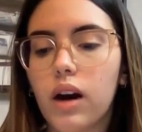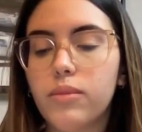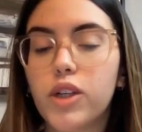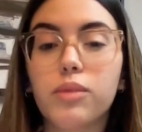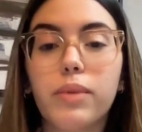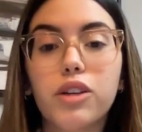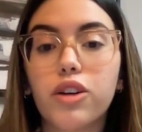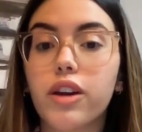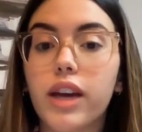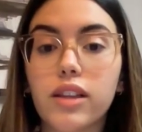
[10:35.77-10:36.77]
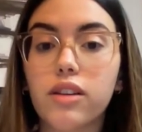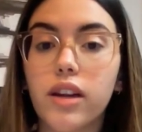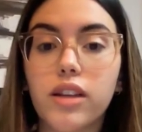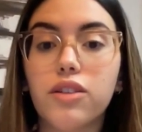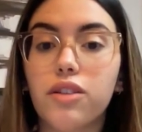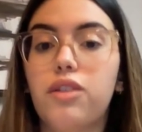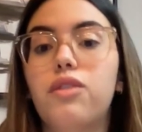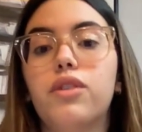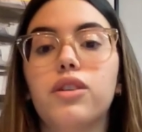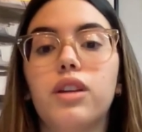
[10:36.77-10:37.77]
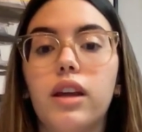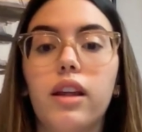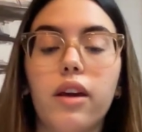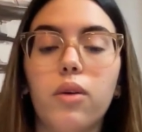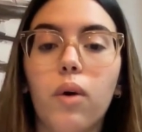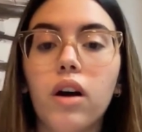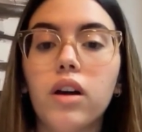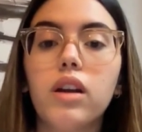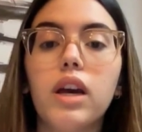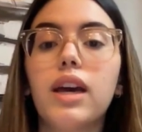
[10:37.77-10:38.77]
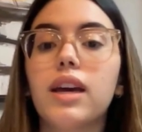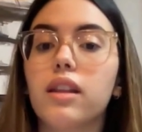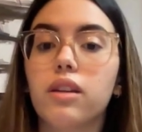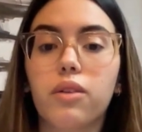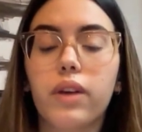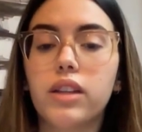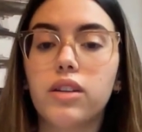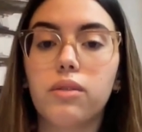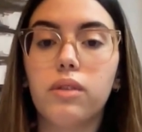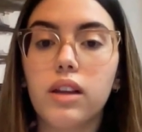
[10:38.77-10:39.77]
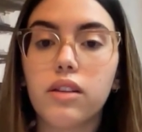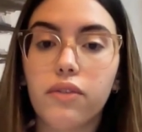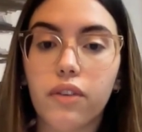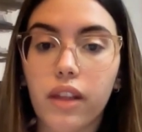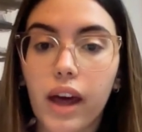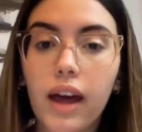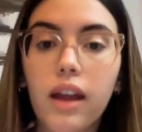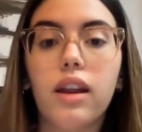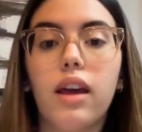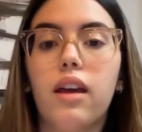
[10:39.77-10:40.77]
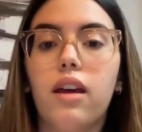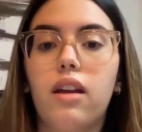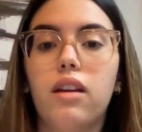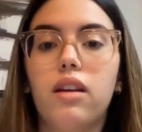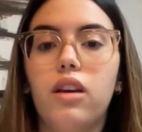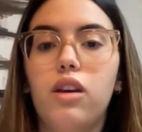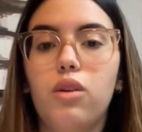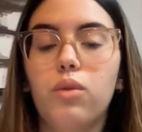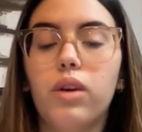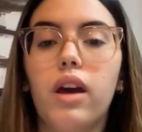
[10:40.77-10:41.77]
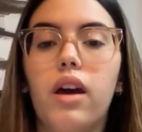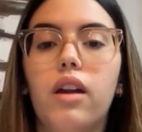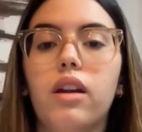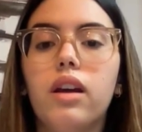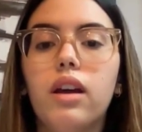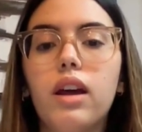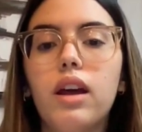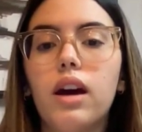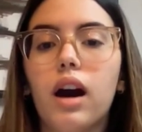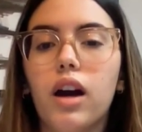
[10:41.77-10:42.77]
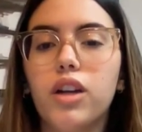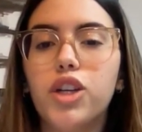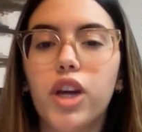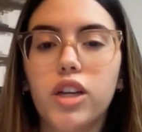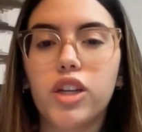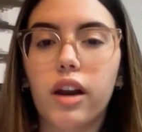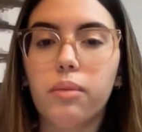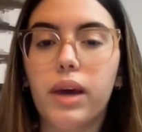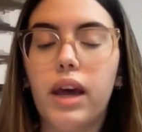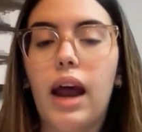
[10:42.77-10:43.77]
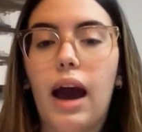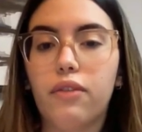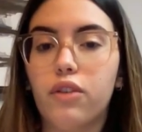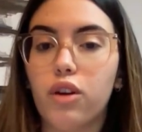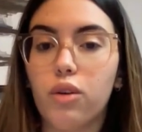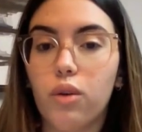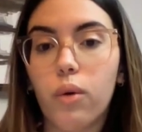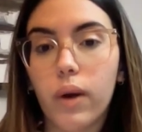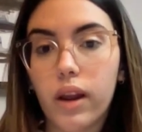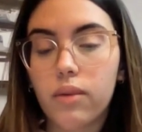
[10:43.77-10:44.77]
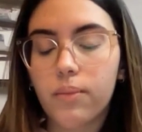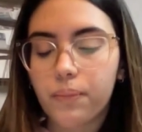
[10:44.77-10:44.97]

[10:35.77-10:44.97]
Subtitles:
just make sure you get into the university that you want, get the grades you need for that, and you can change that a bit after you go in.